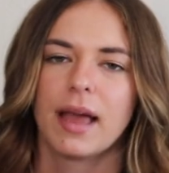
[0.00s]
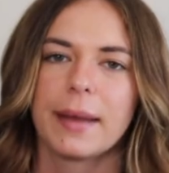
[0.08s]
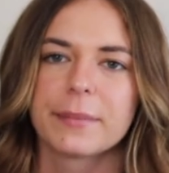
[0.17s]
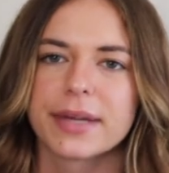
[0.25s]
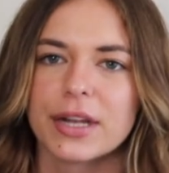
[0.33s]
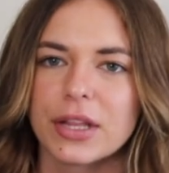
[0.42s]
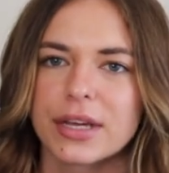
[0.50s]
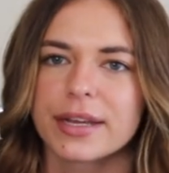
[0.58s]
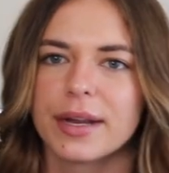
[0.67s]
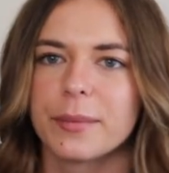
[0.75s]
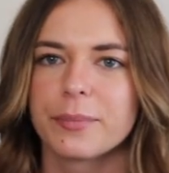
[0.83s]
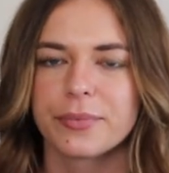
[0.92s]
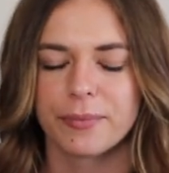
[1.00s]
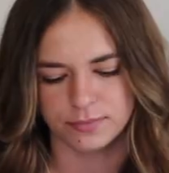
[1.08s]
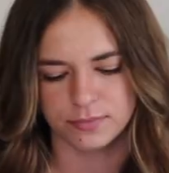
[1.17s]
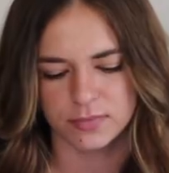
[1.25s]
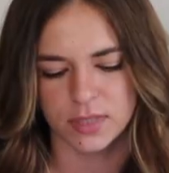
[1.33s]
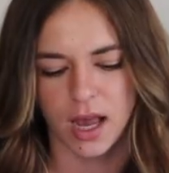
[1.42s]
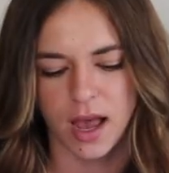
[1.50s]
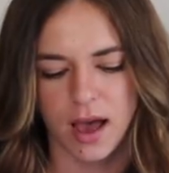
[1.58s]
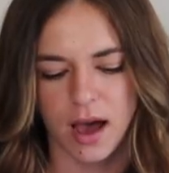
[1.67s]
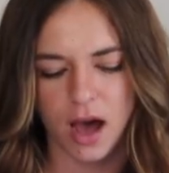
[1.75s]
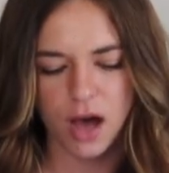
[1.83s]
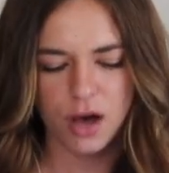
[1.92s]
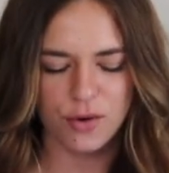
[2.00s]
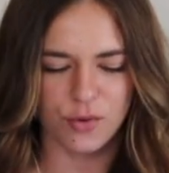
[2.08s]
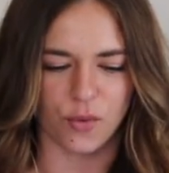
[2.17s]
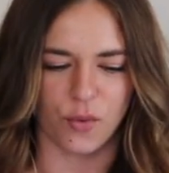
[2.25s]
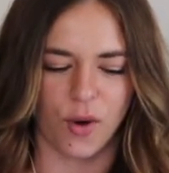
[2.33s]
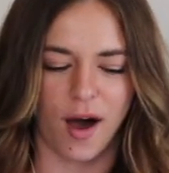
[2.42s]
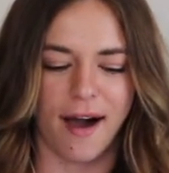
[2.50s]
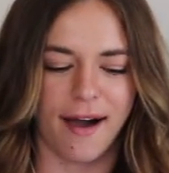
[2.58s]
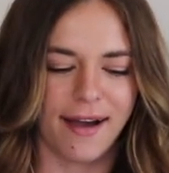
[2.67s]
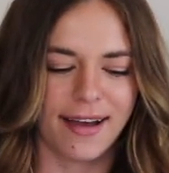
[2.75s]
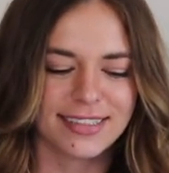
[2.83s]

I'm gonna look it up. Oh,